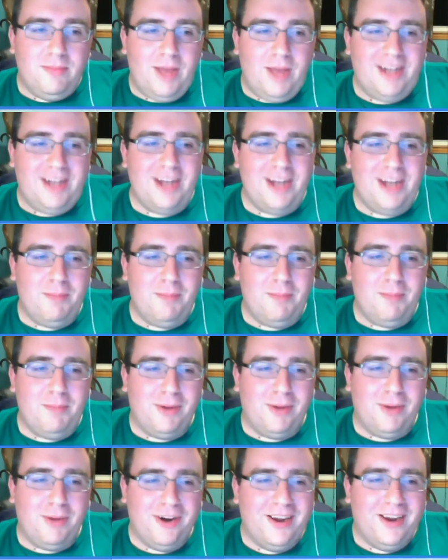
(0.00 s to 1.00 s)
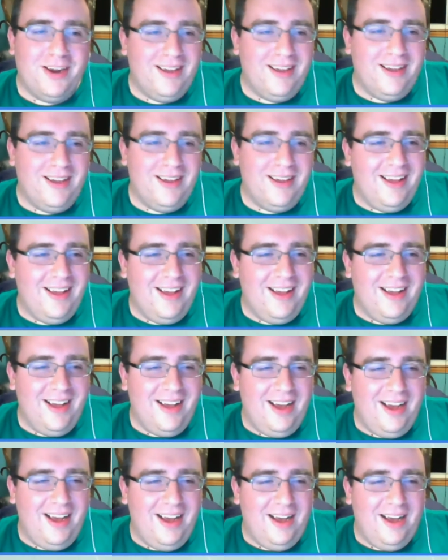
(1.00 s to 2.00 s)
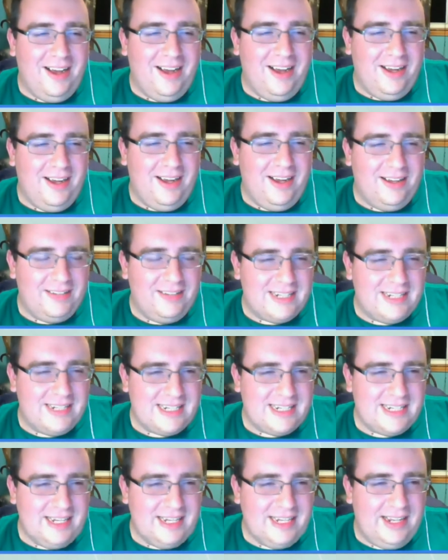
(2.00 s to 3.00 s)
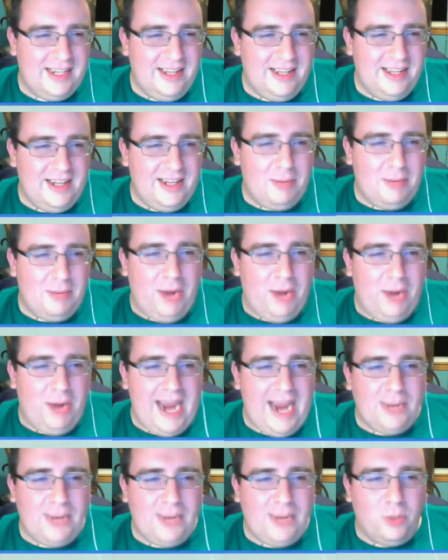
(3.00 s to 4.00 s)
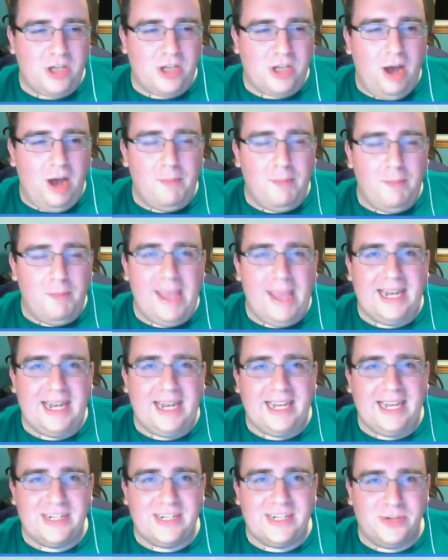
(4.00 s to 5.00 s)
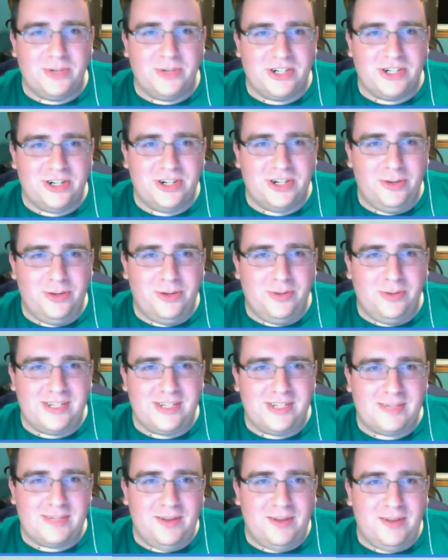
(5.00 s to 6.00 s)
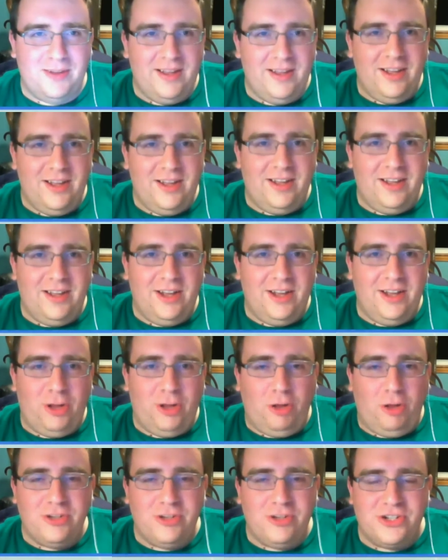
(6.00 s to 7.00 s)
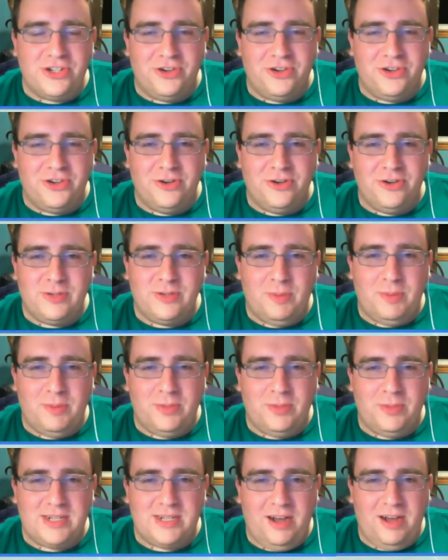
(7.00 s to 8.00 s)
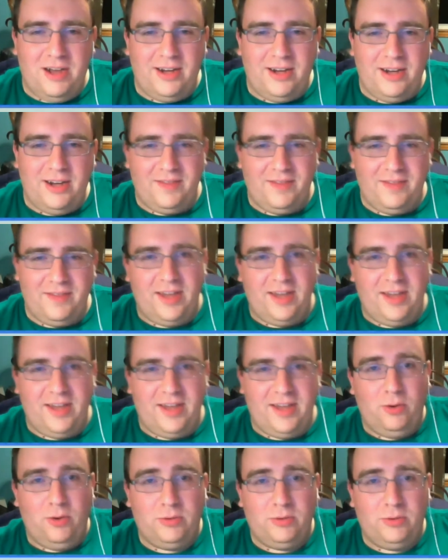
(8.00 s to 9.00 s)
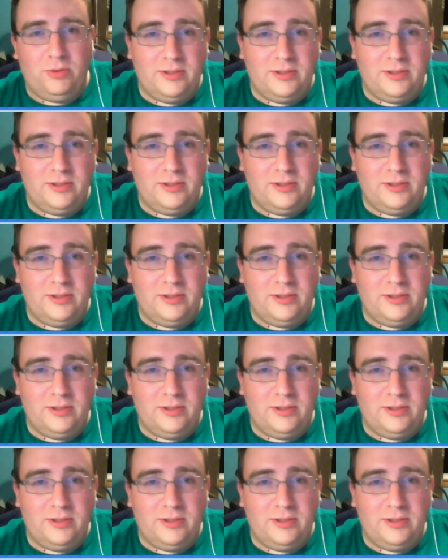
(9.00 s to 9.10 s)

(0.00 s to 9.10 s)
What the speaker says: Number. Let's see. Number 8 was hot mayonnaise, which was close to Drew's, but was not, in fact, gold.